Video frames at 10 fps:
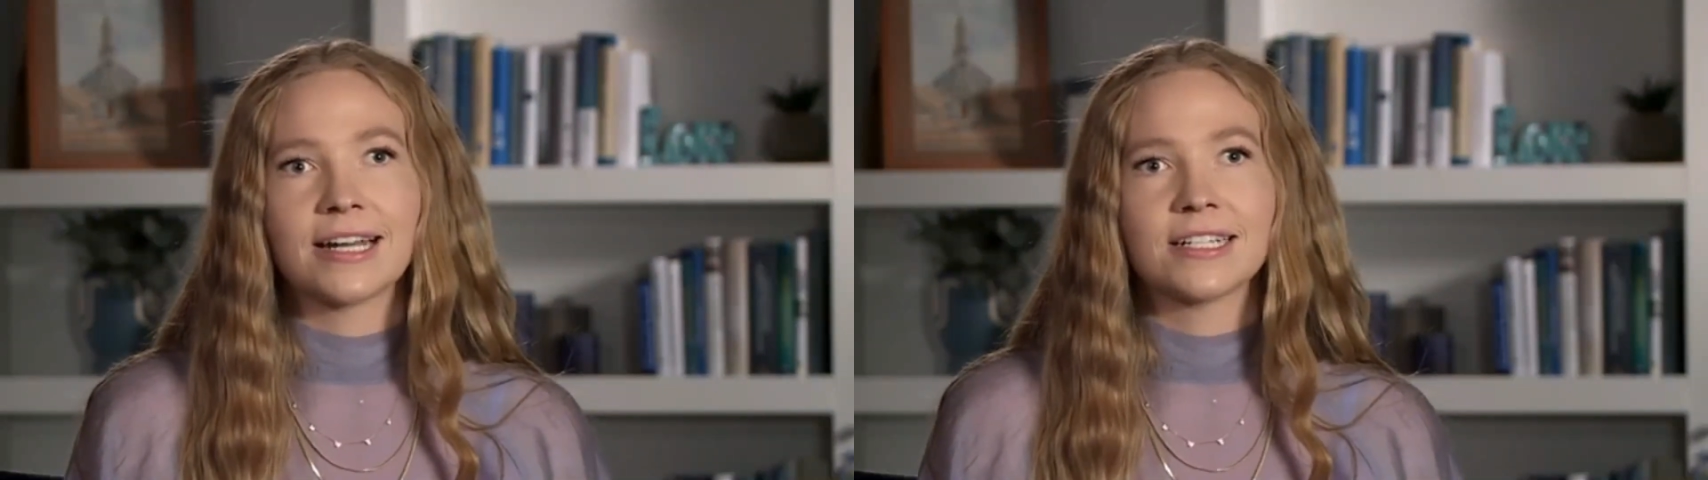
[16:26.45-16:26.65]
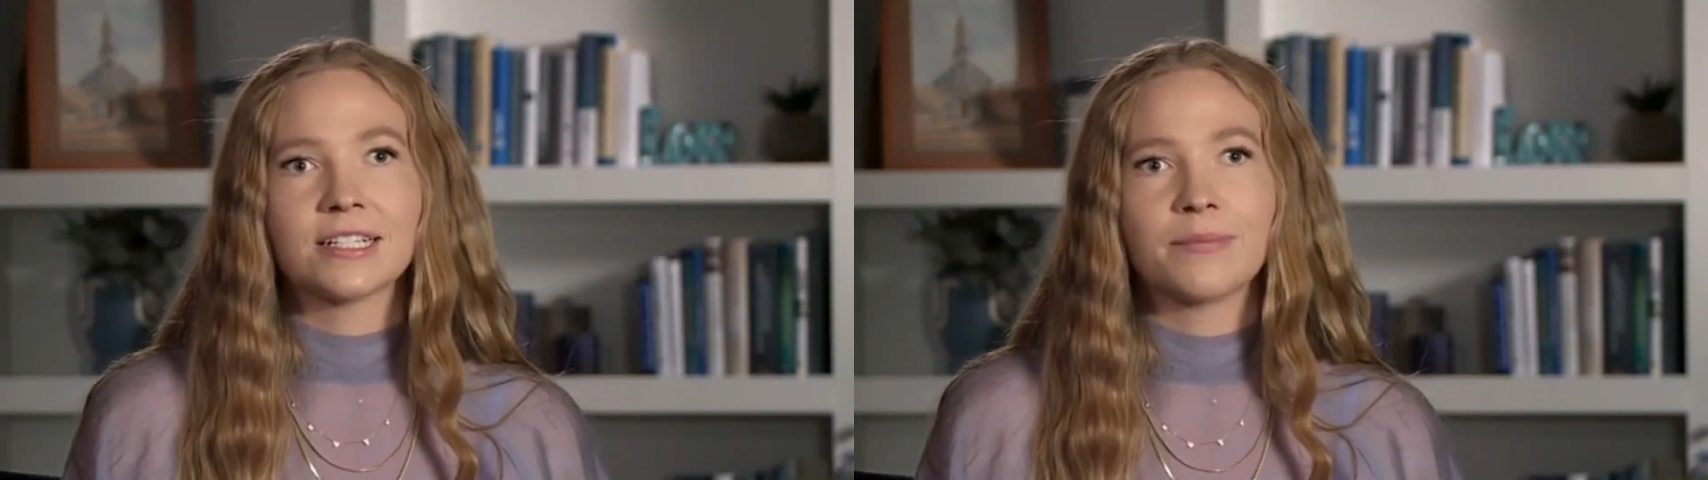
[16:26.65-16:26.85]

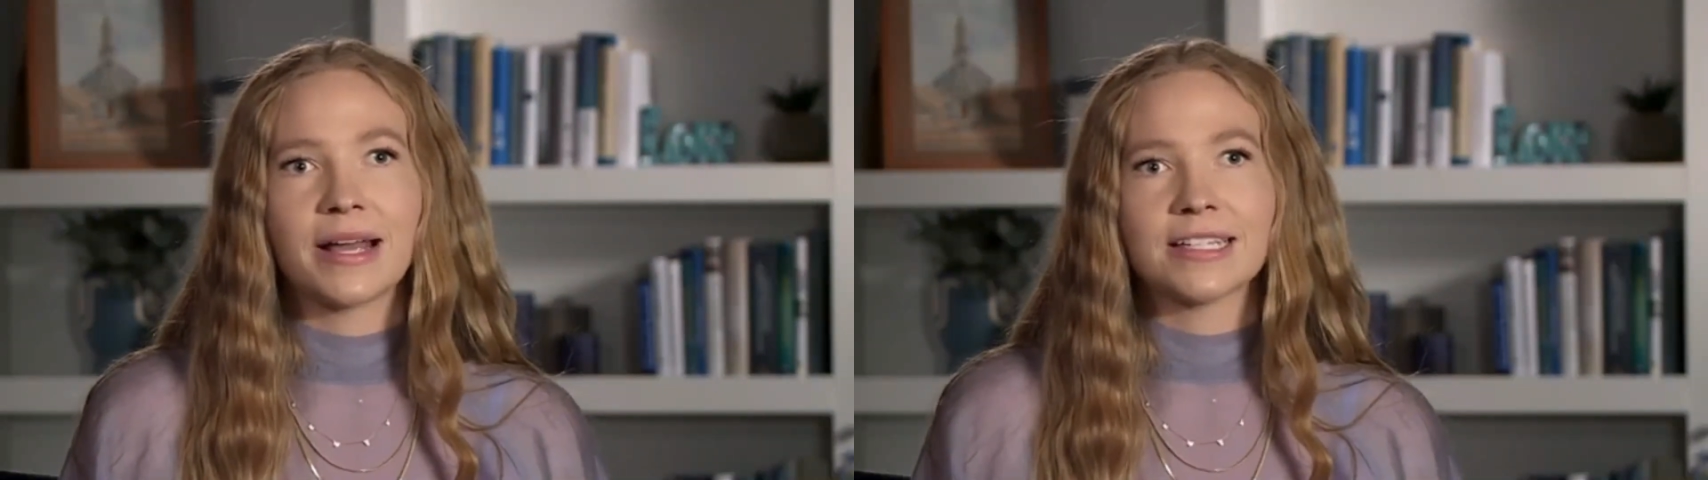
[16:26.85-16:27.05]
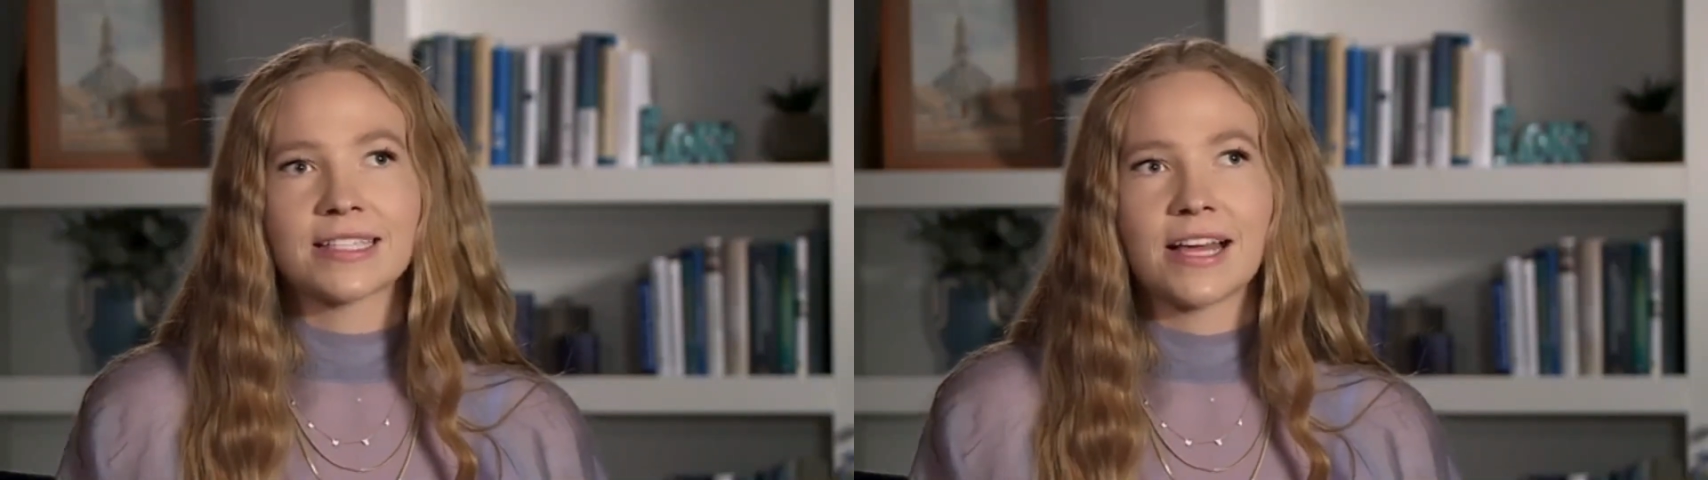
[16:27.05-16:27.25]
who
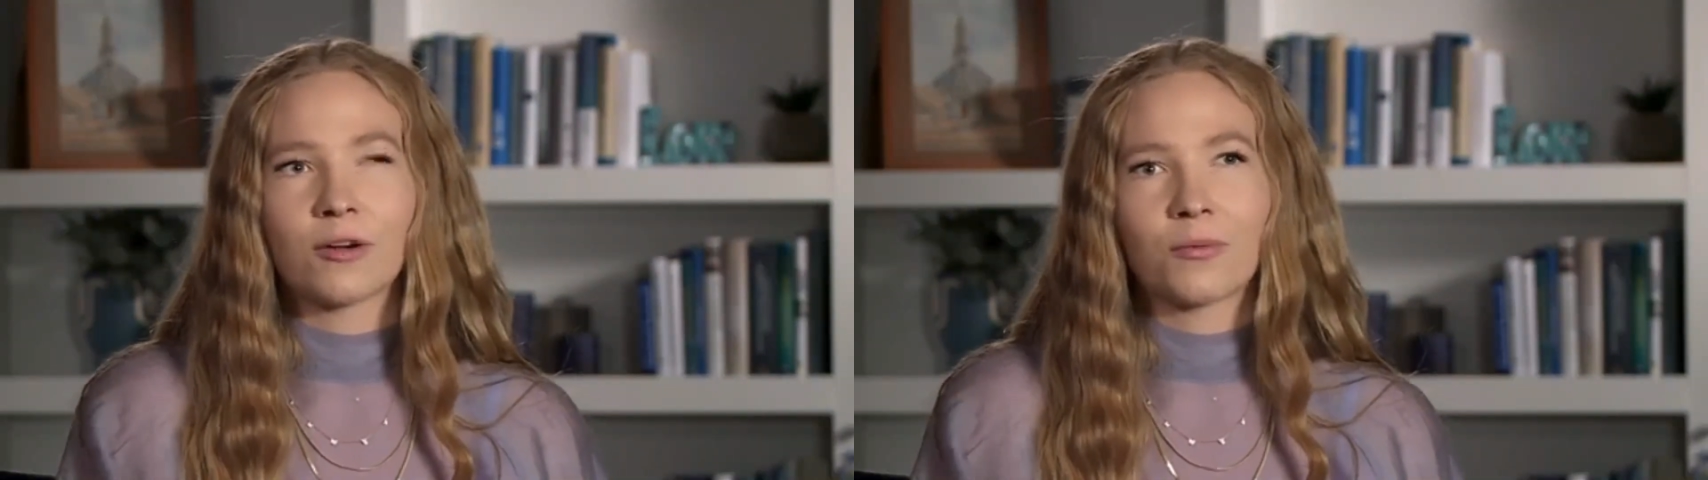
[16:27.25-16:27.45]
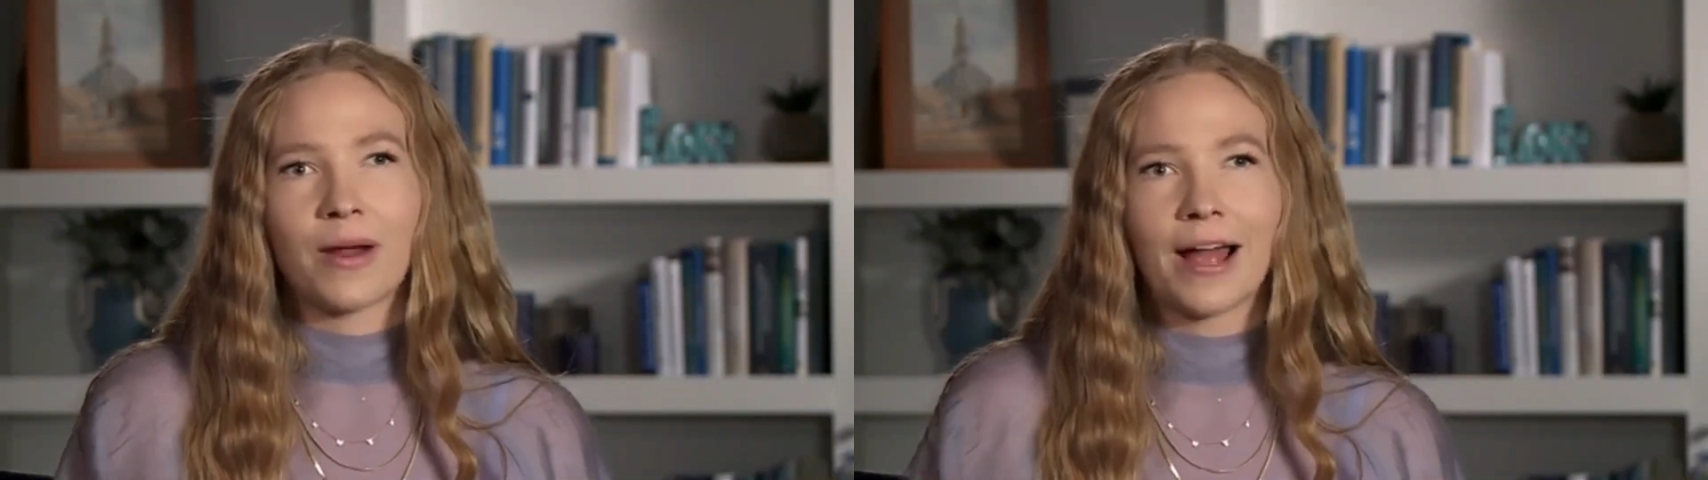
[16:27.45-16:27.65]
left him in
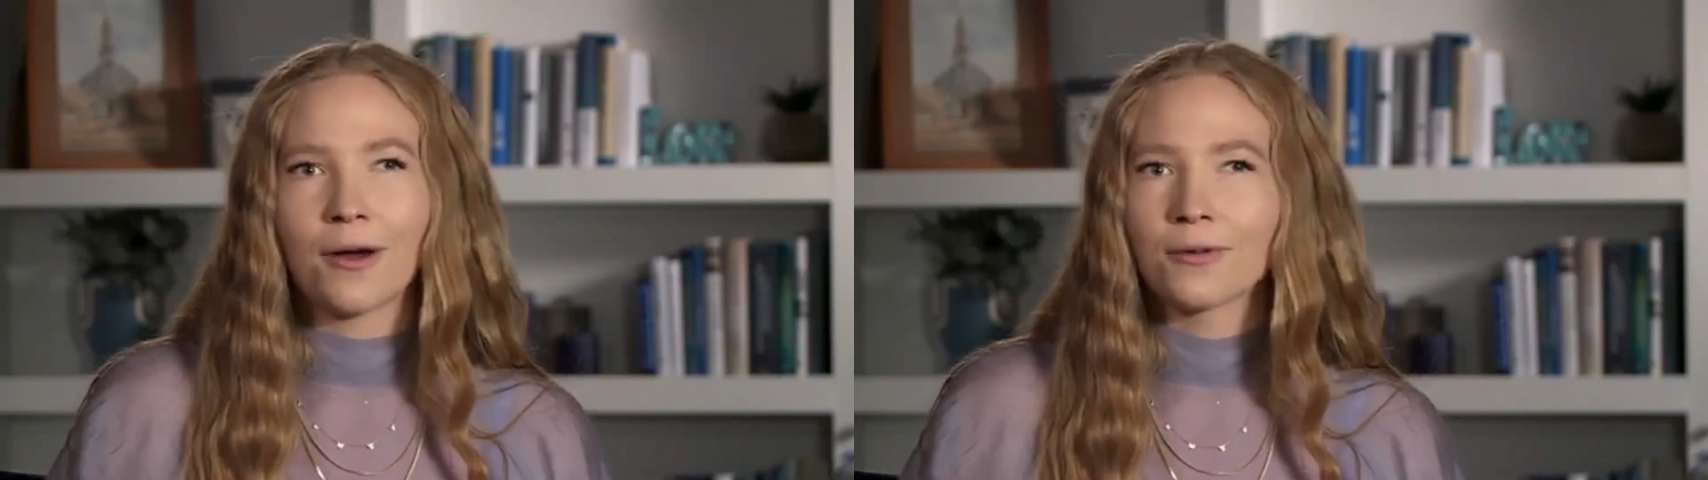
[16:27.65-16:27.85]
November